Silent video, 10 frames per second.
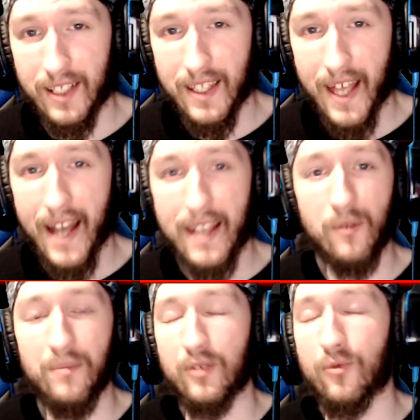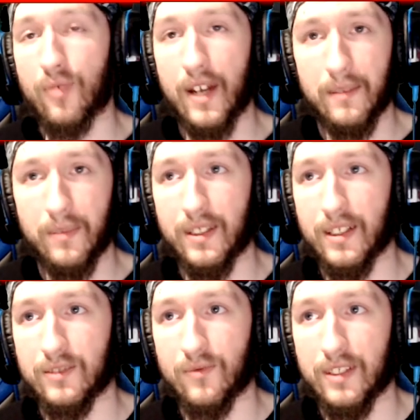that, it would be great,
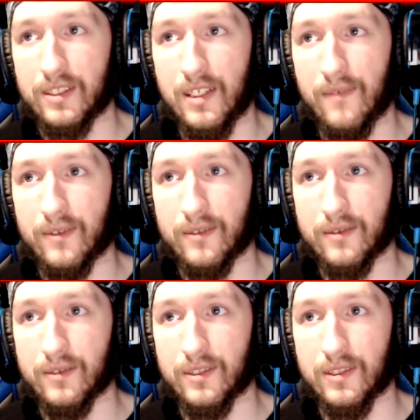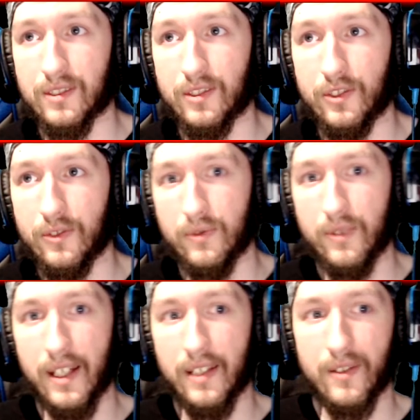because Resident Evil's two
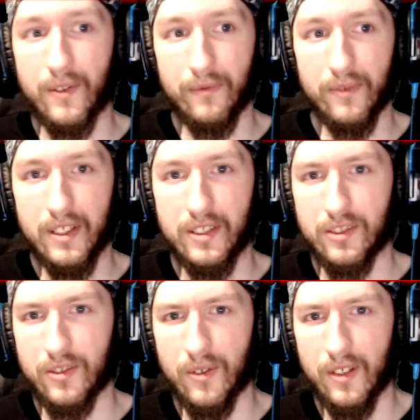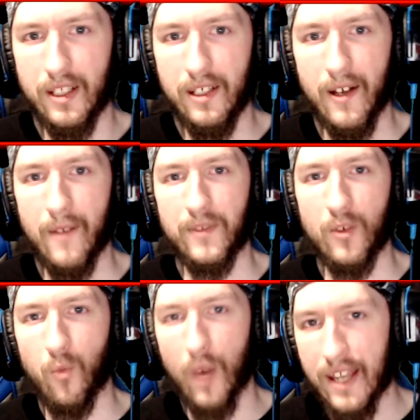and three story, the
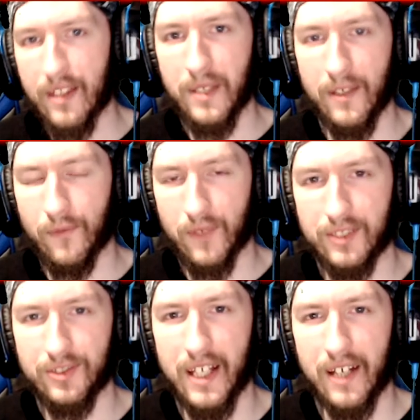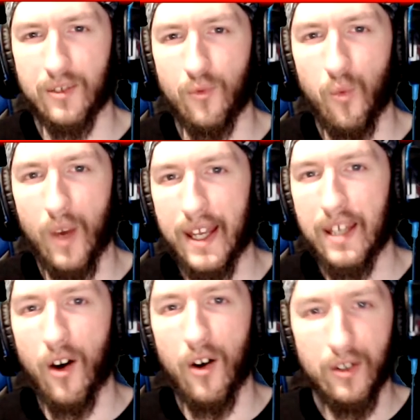way they're being flushed out, the way
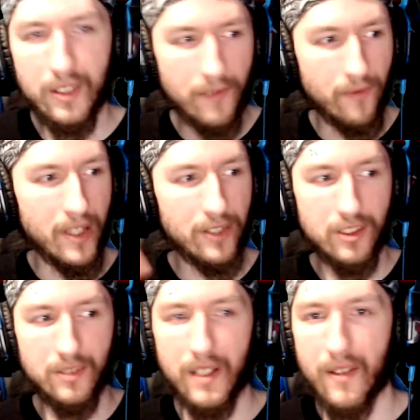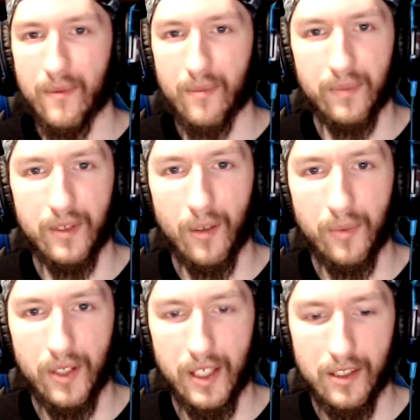all the information is being, you know,
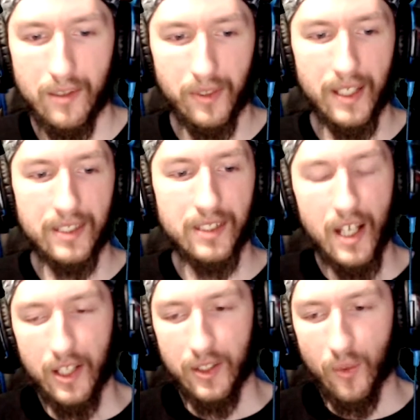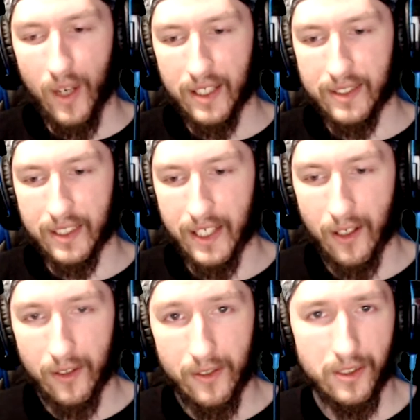put into place, the way that the
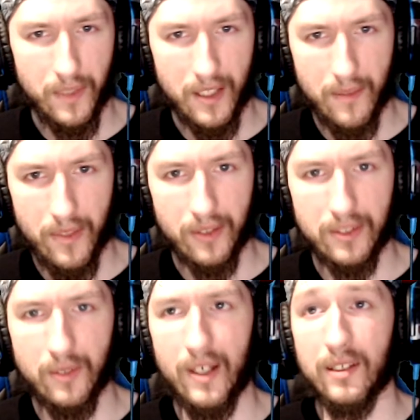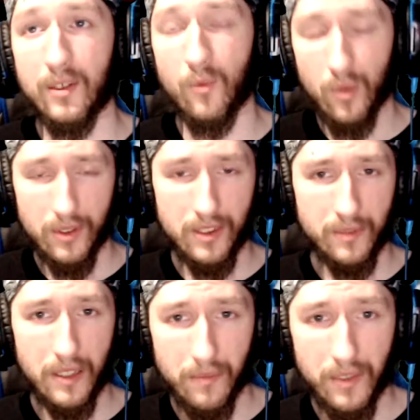characters are being built, the way that the world is
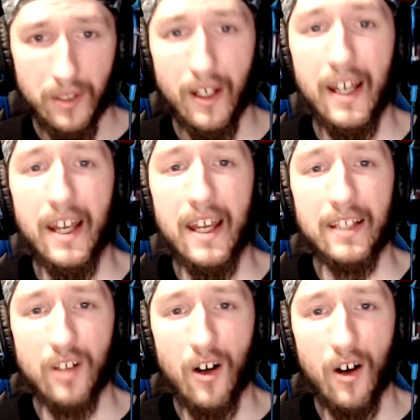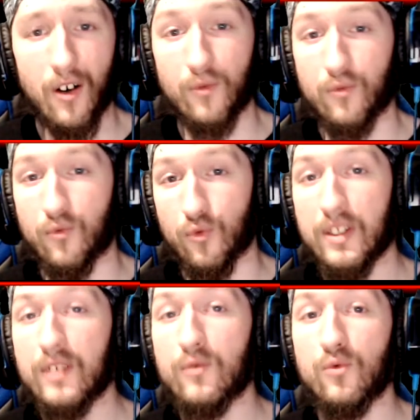being built, it's all
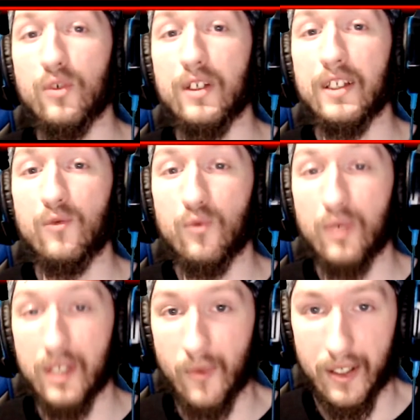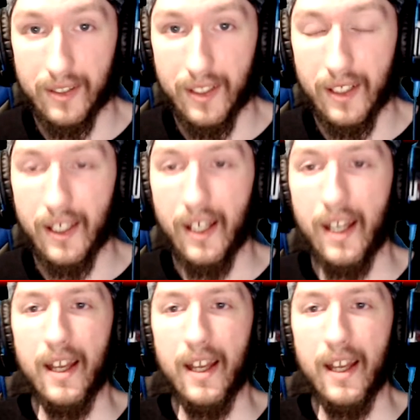really, really, really well done.